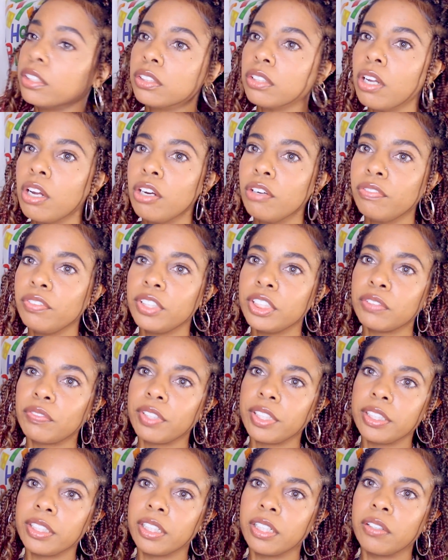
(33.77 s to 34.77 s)
So for this
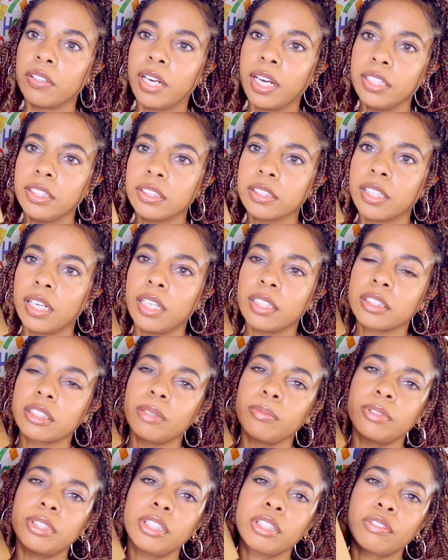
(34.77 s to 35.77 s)
video, I just got
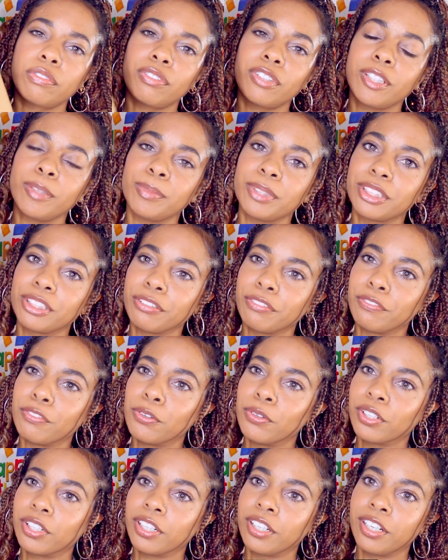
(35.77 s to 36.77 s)
something from
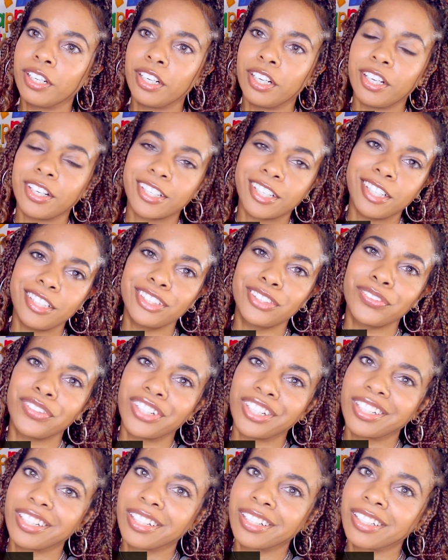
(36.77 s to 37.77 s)
Sephora. Guess
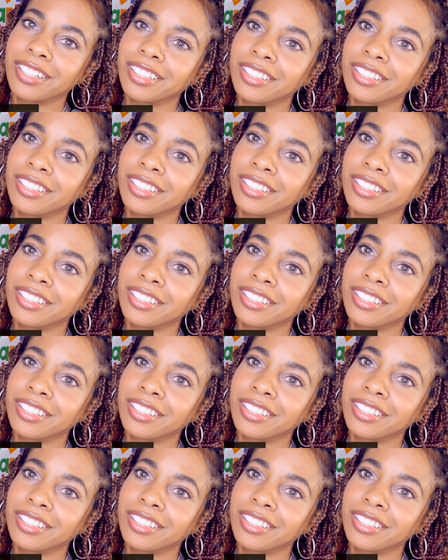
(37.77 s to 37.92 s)
what it